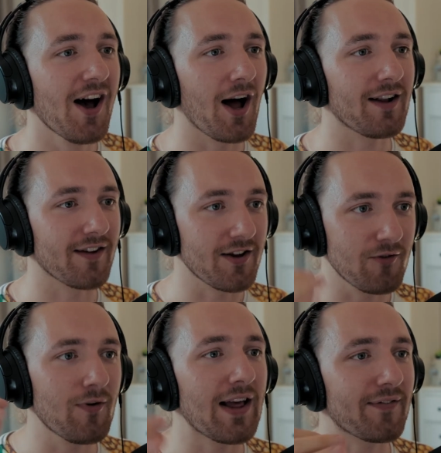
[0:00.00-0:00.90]
so
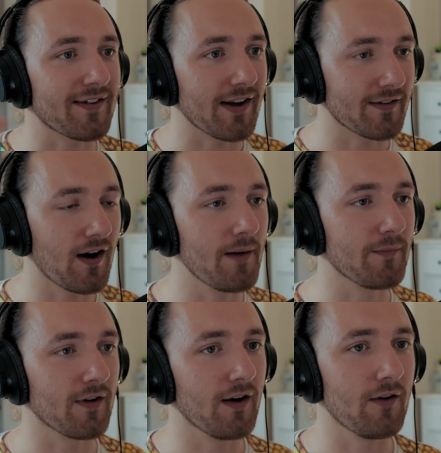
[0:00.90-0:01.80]
you really have to take time
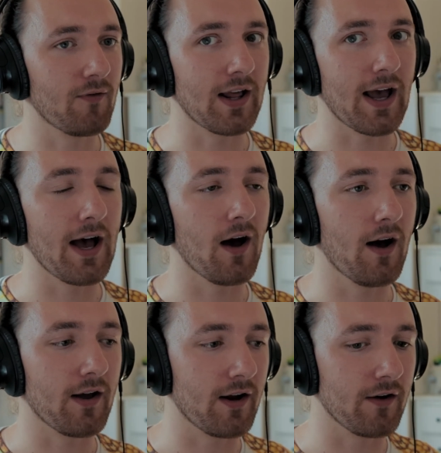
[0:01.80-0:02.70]
to really,
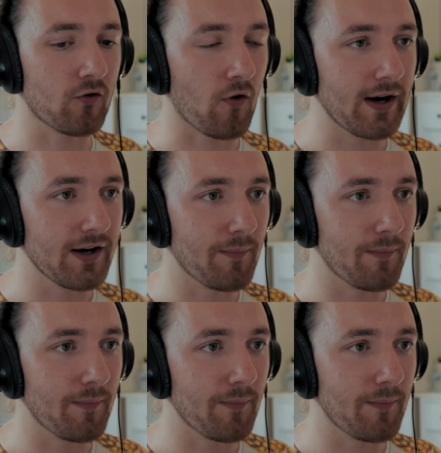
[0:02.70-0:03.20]
train your